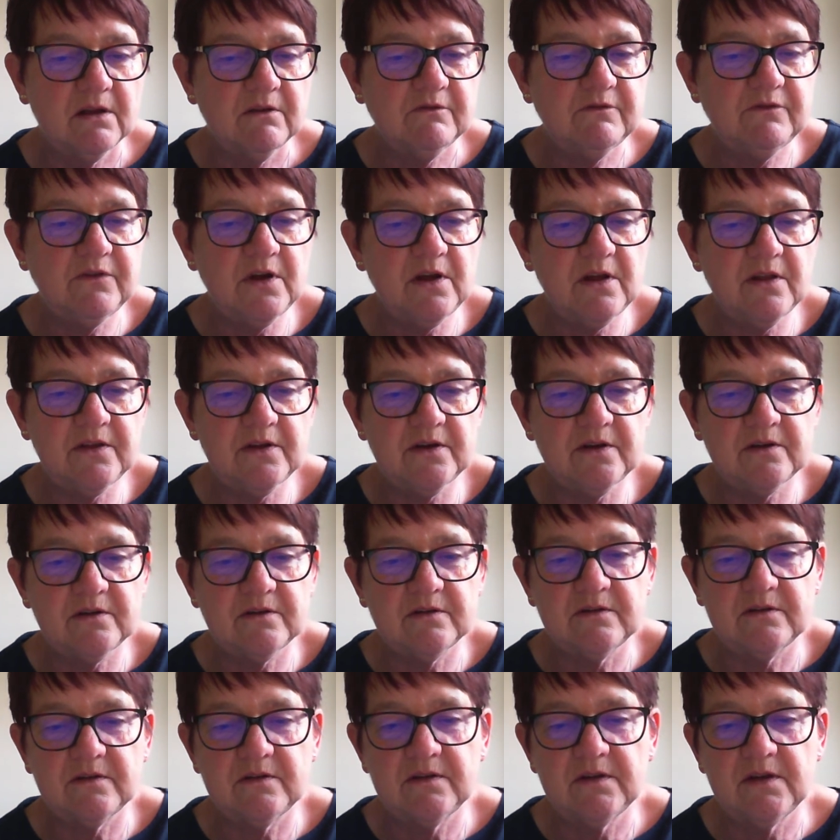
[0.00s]
Father,
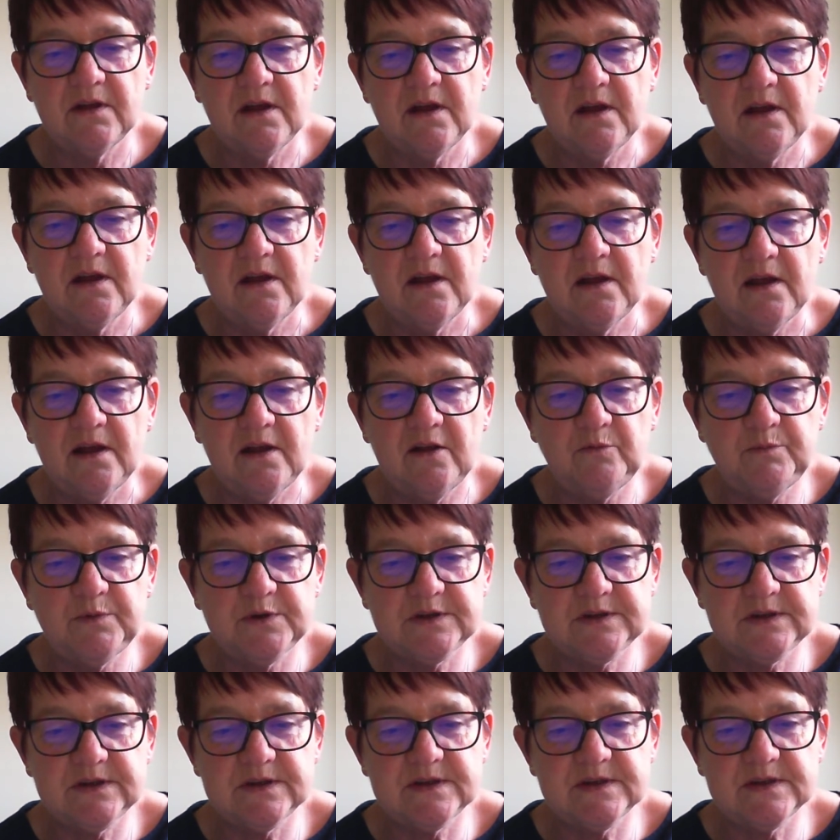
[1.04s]
help
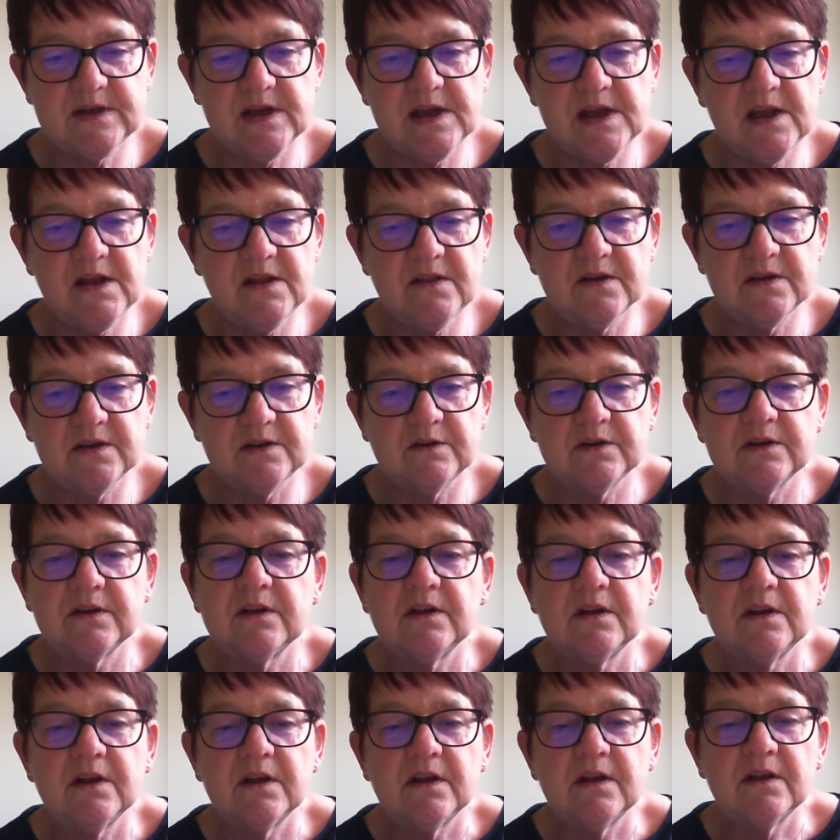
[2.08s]
us to see that
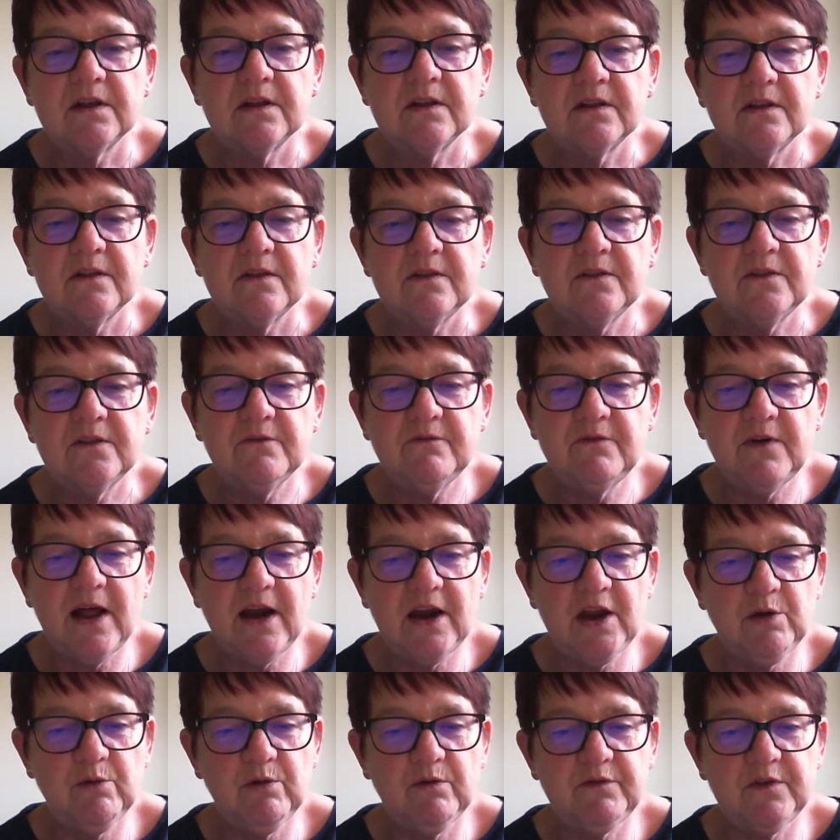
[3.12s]
the
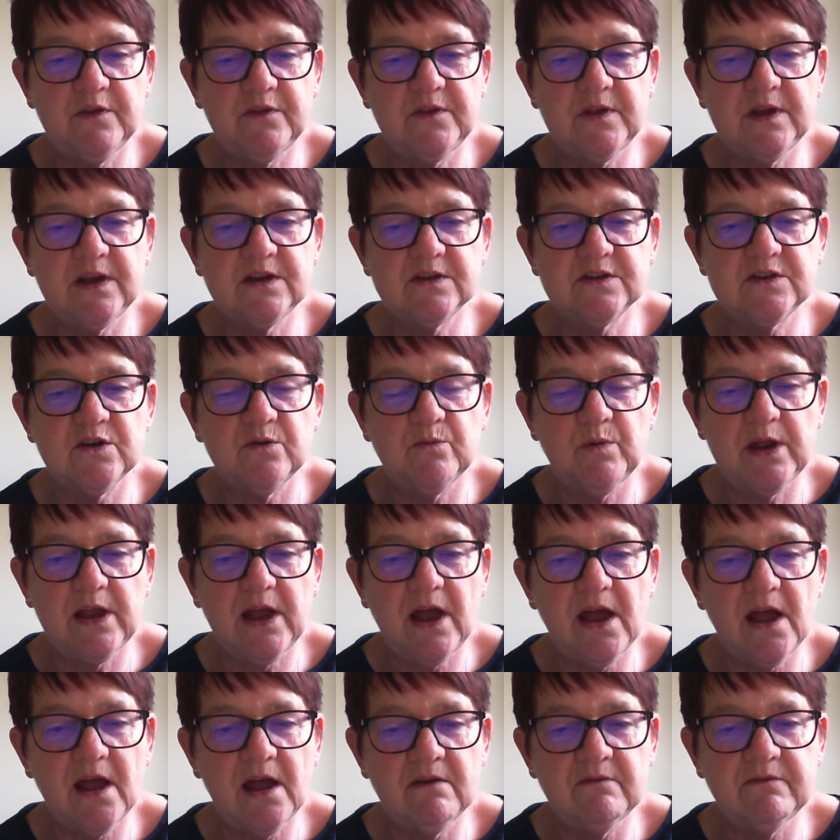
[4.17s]
value of the things that we
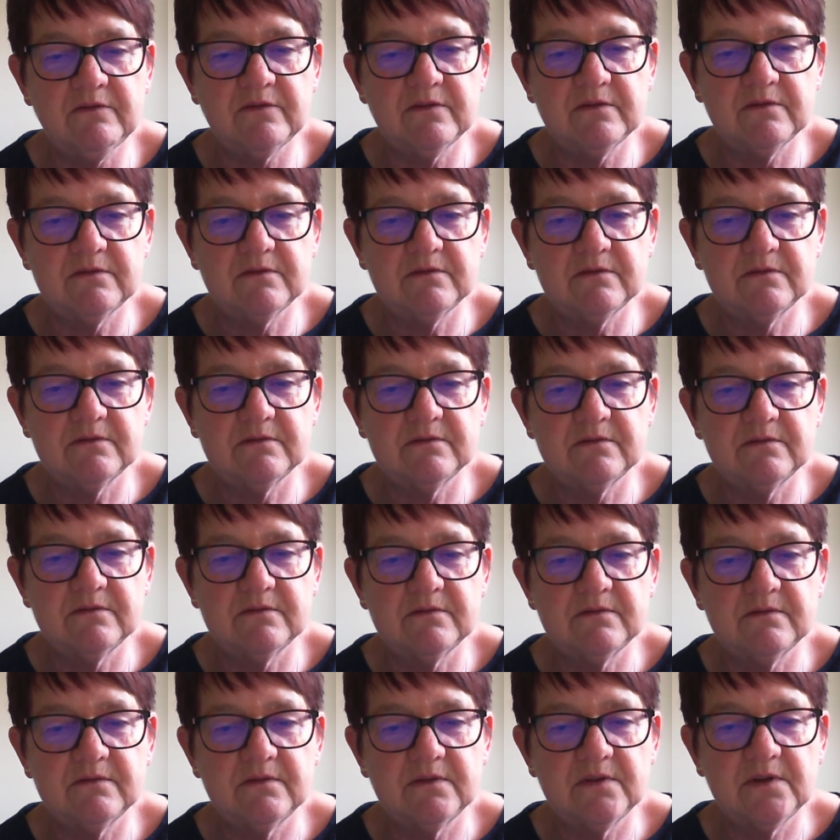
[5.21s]
have
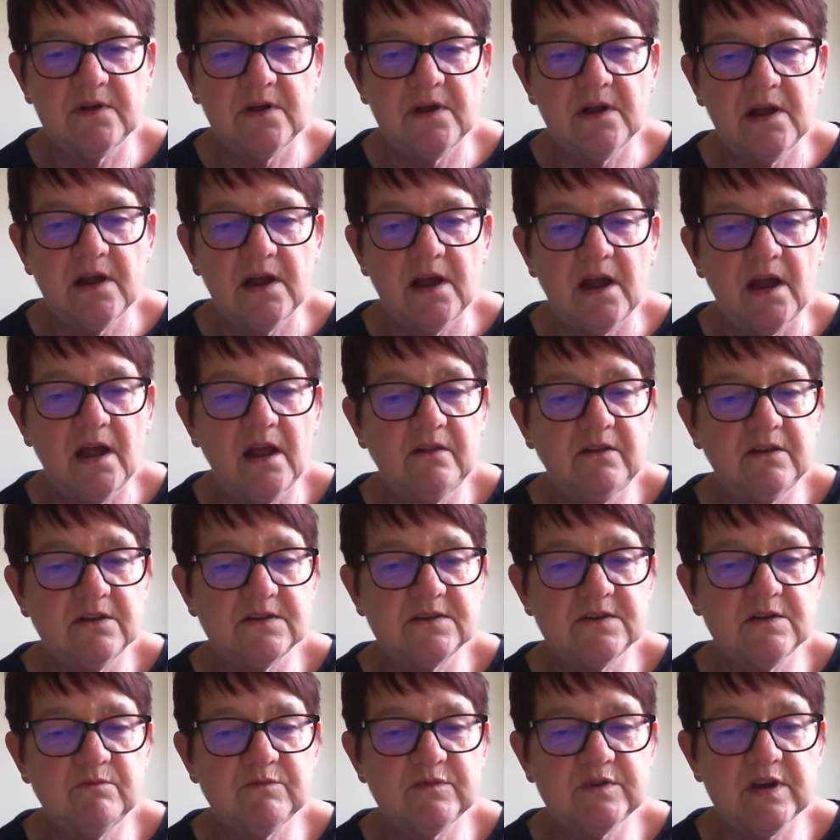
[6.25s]
and that
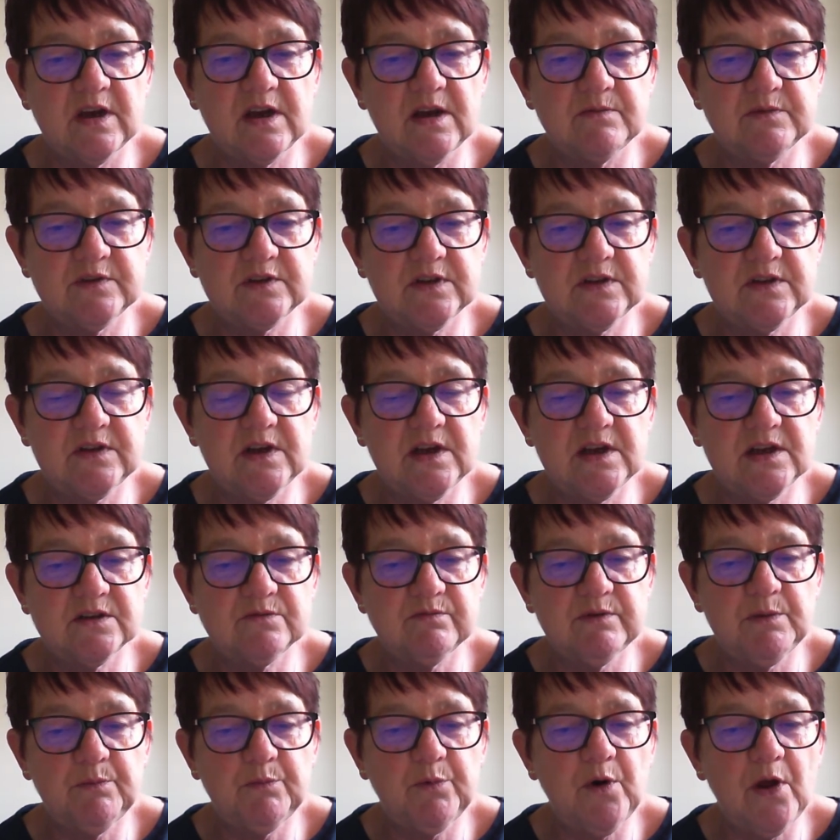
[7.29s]
sometimes the things
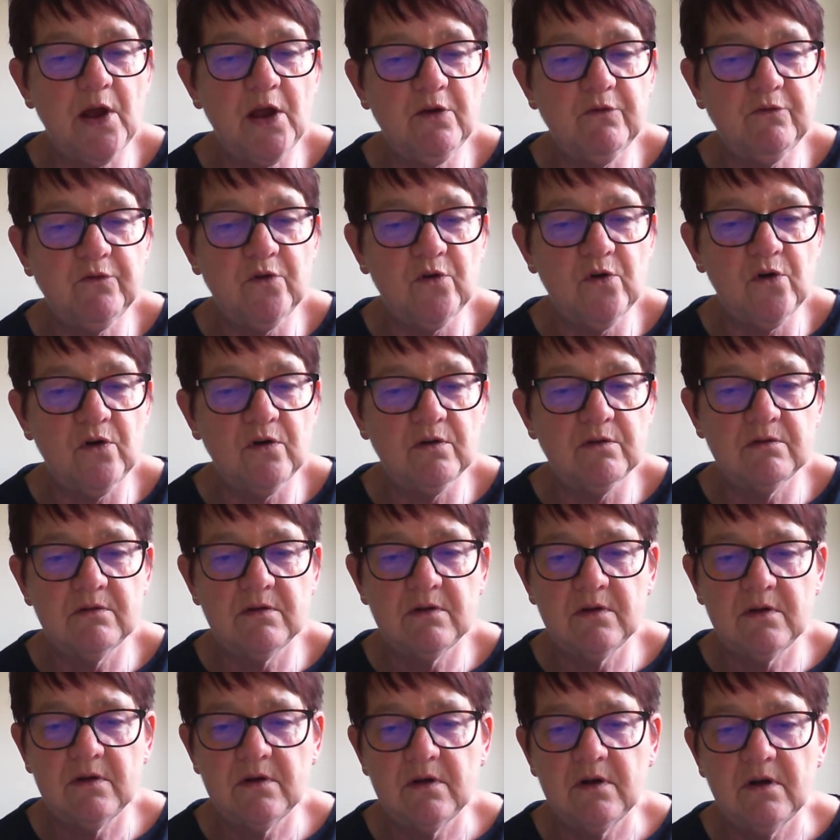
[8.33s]
we pray for
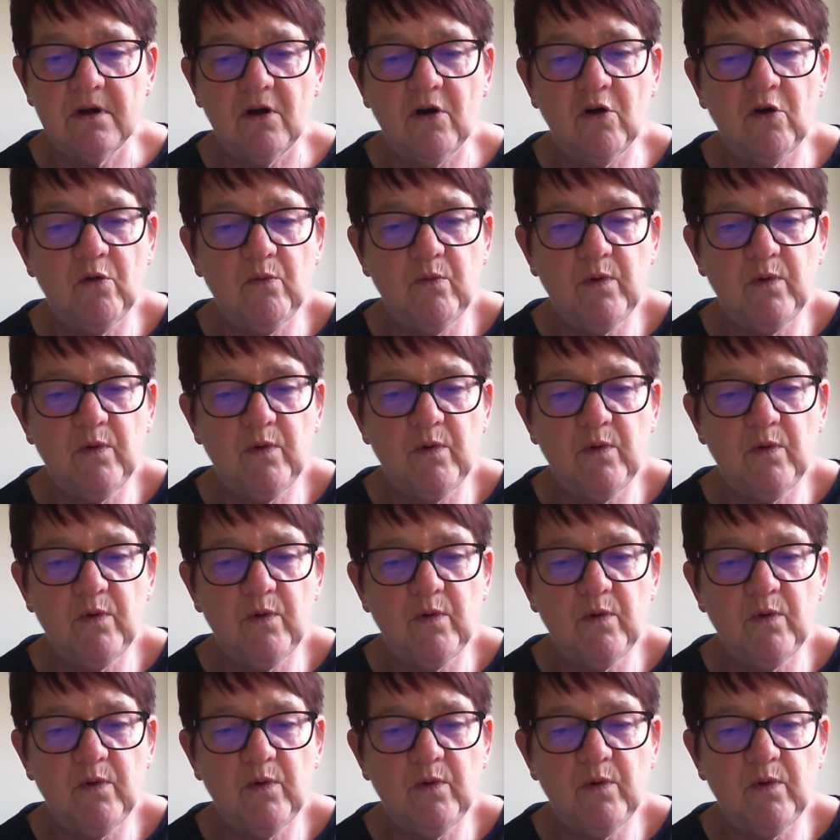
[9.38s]
or